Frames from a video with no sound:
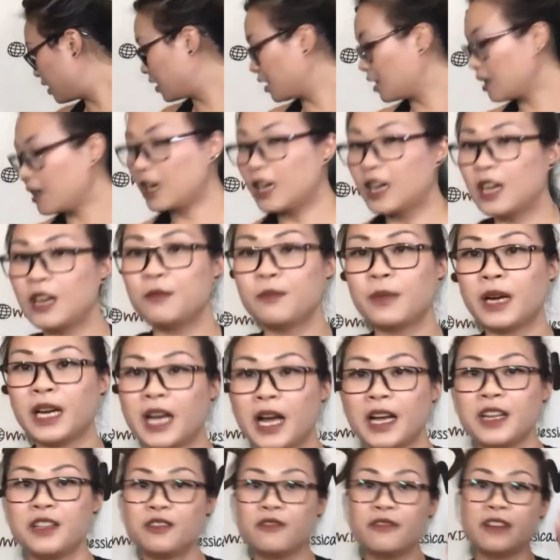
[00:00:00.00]

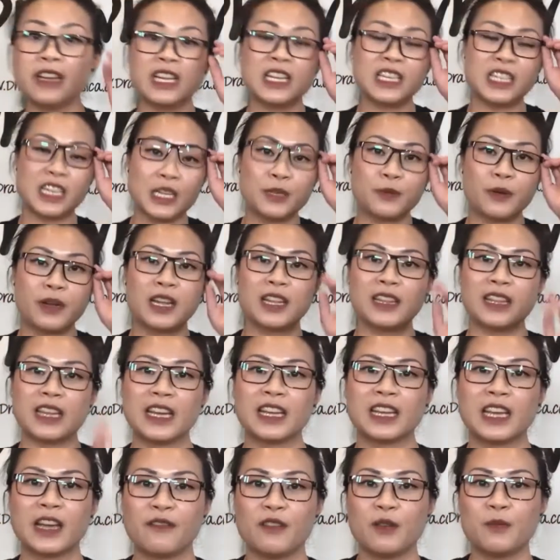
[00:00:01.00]
I do really just want to
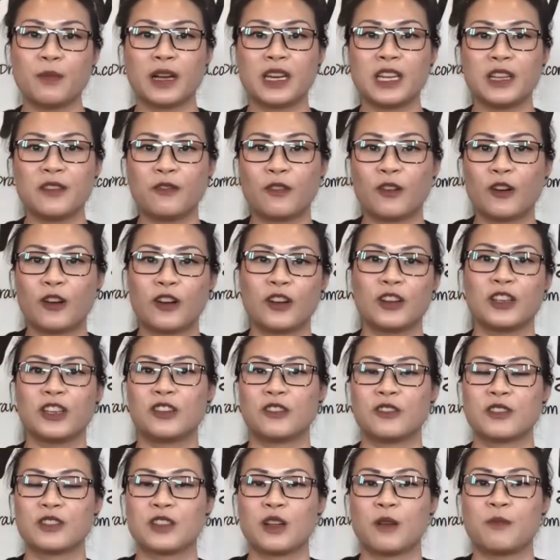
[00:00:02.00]
thank everybody for, you
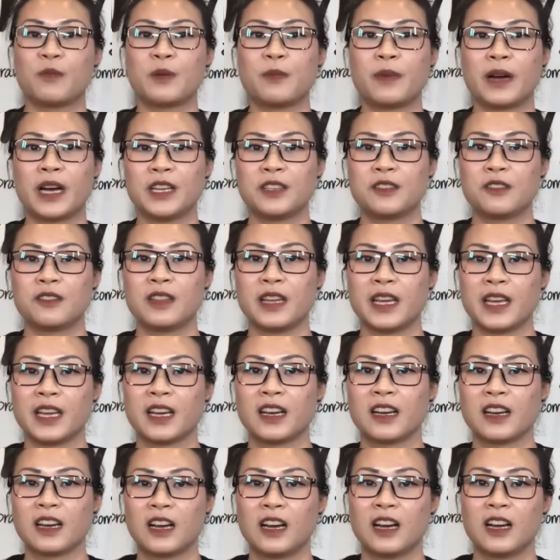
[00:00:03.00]
know, stopping by
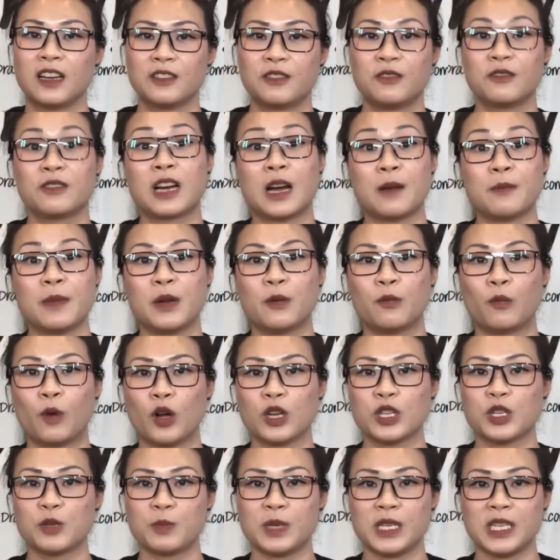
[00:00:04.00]
to come and
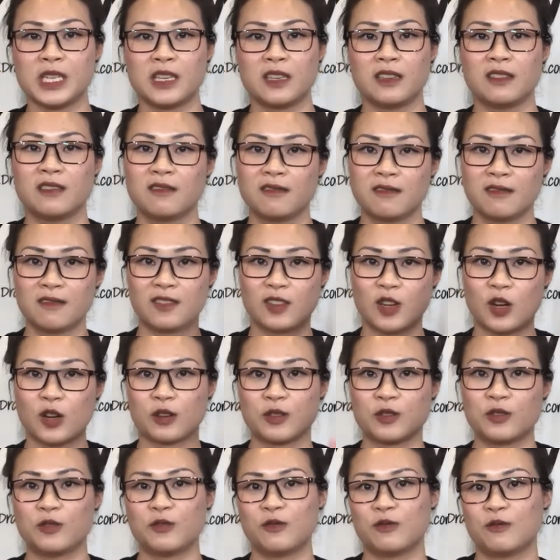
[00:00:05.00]
watch me talk
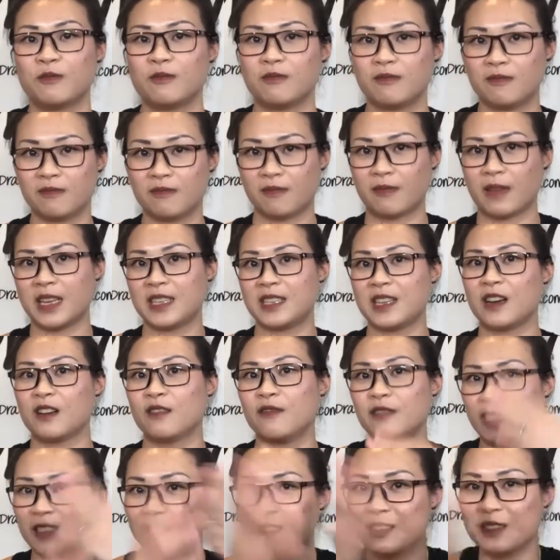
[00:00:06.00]
to myself
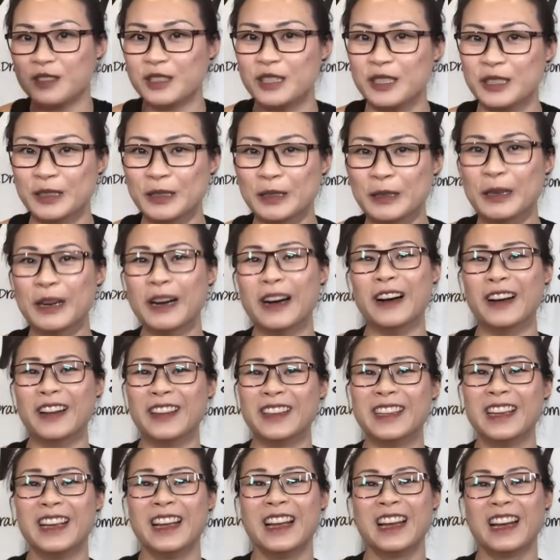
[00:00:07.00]
and to you on